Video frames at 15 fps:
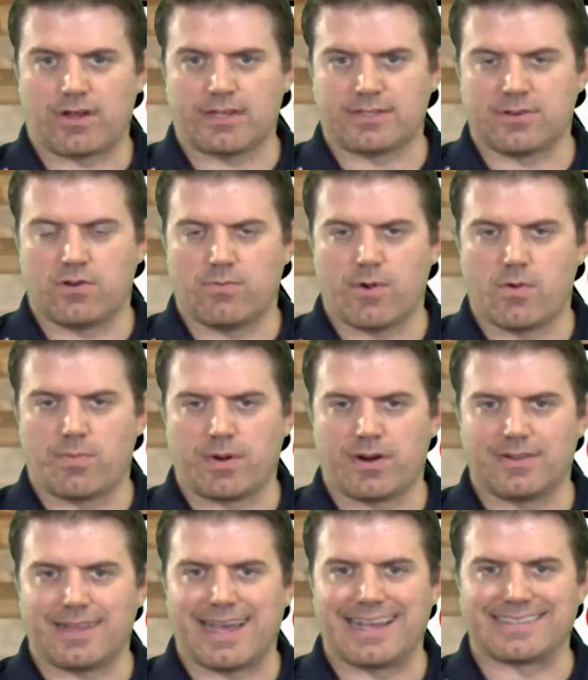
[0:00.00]
home
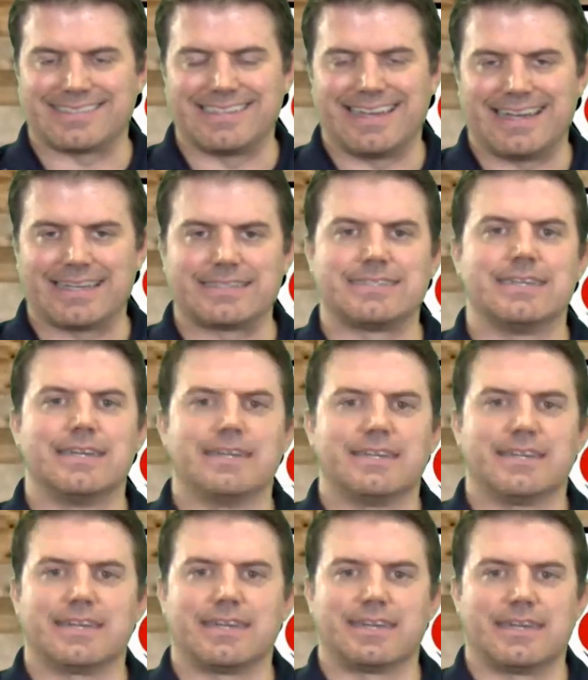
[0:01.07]
opener last night.
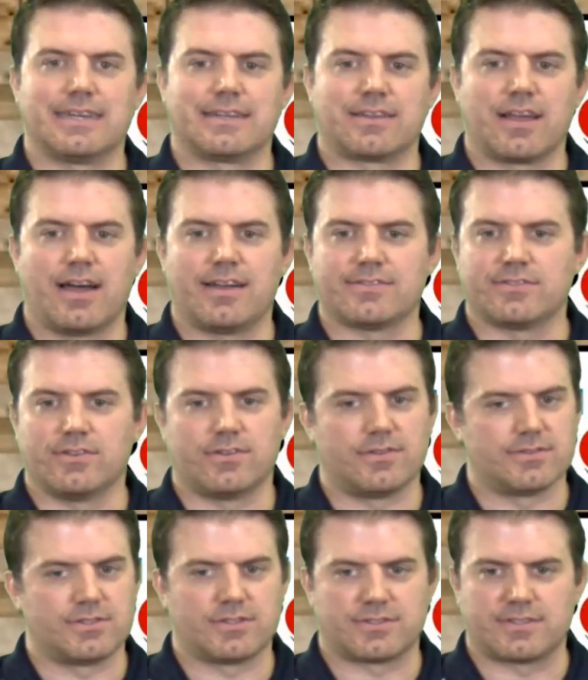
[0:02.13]
And
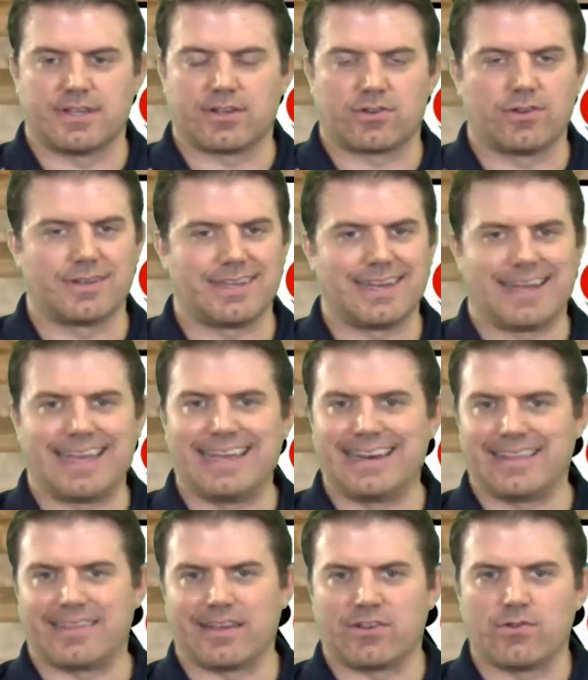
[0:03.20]
Gosnell just couldn't get
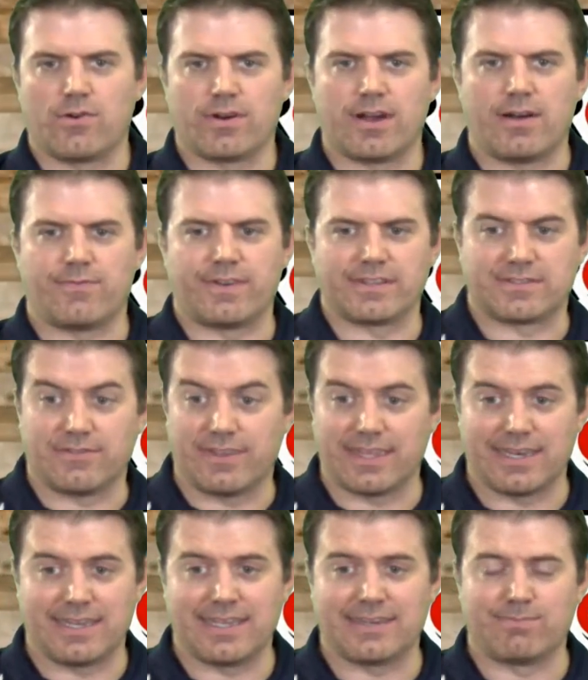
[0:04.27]
anything going offensively.
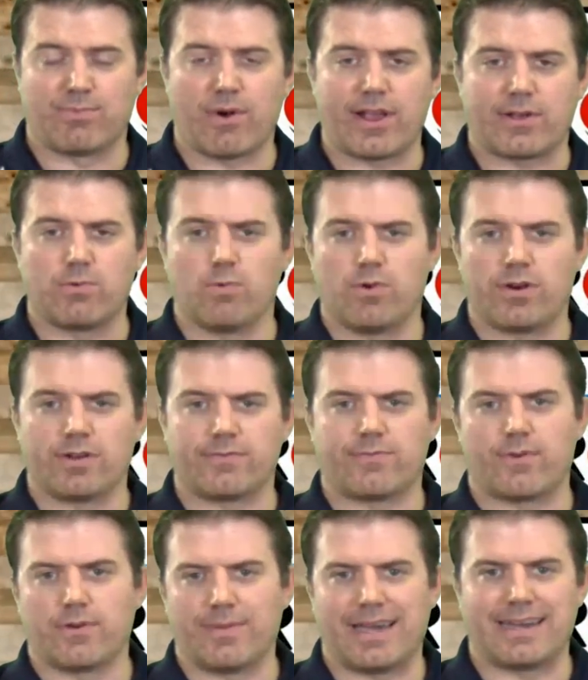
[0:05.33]
It did break one
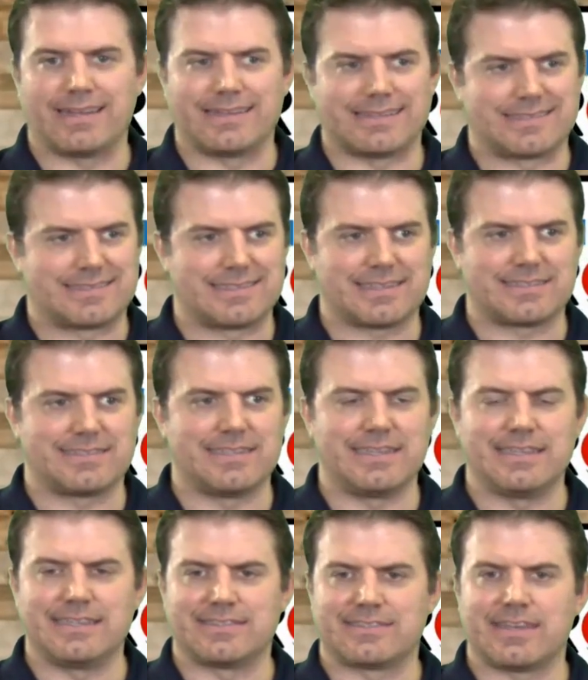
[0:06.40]
for about a
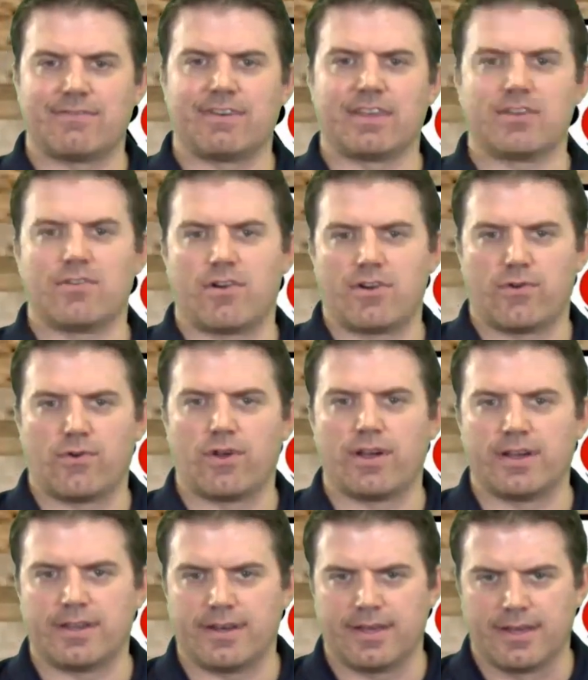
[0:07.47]
60, 70-yard
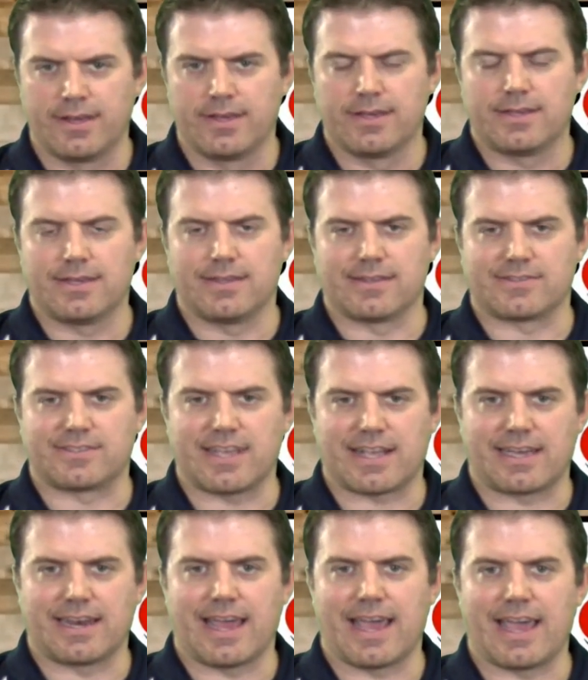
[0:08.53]
run in the
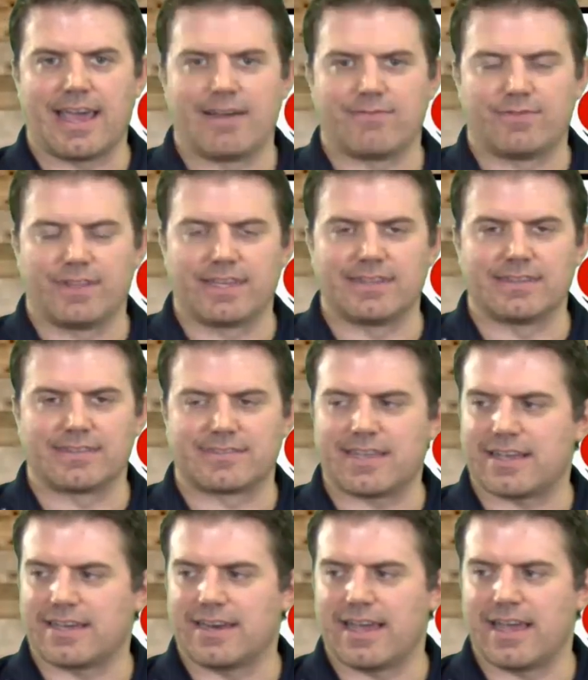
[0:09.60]
second half, late in the
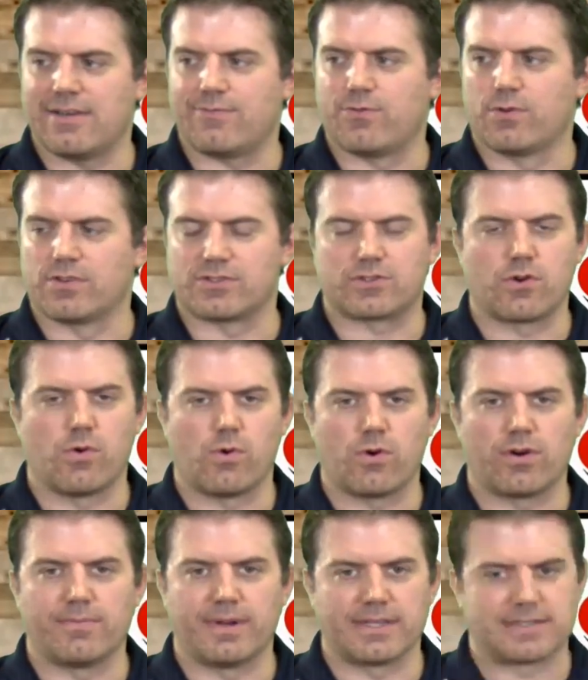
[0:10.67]
second half for a
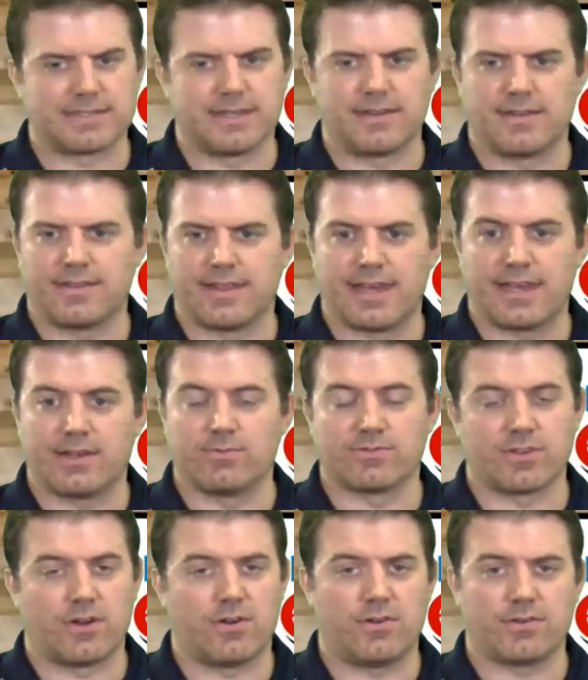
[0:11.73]
score. But other than that, it
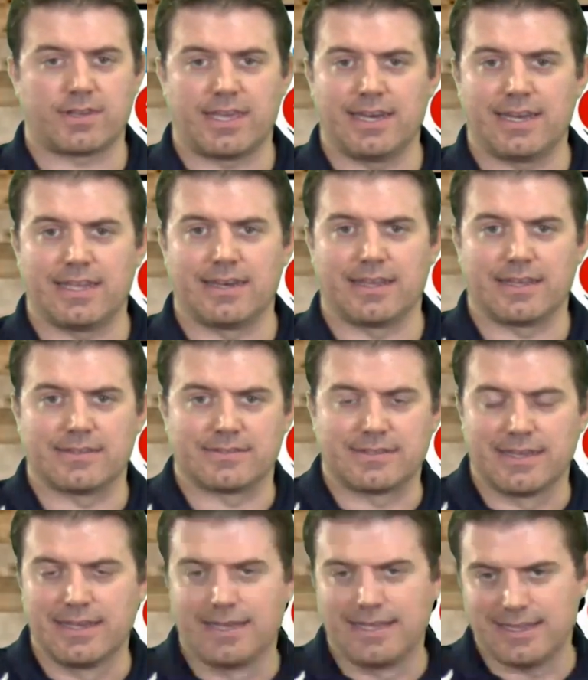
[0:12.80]
was all Kennett Indians
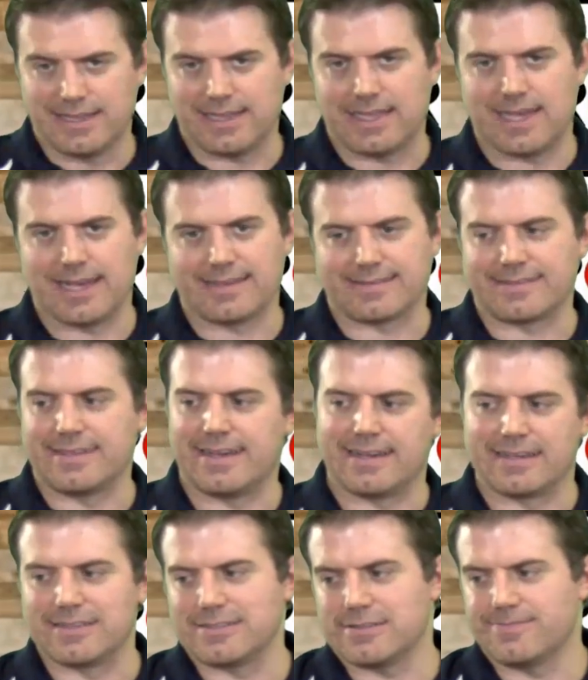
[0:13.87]
last
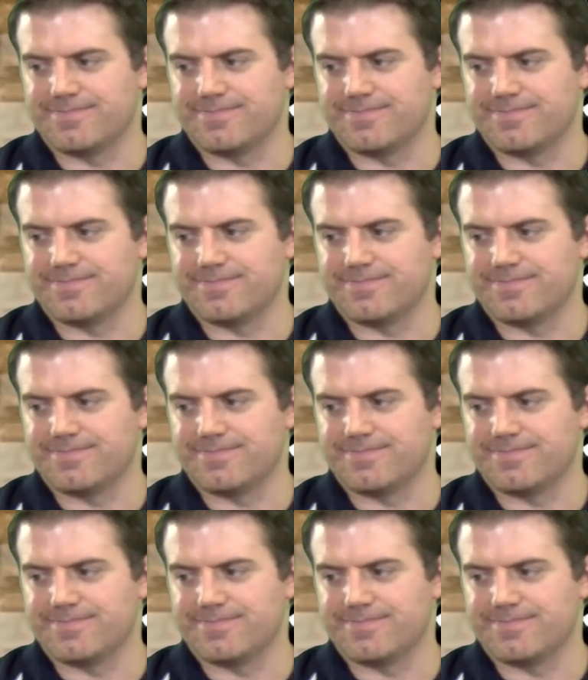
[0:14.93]
night.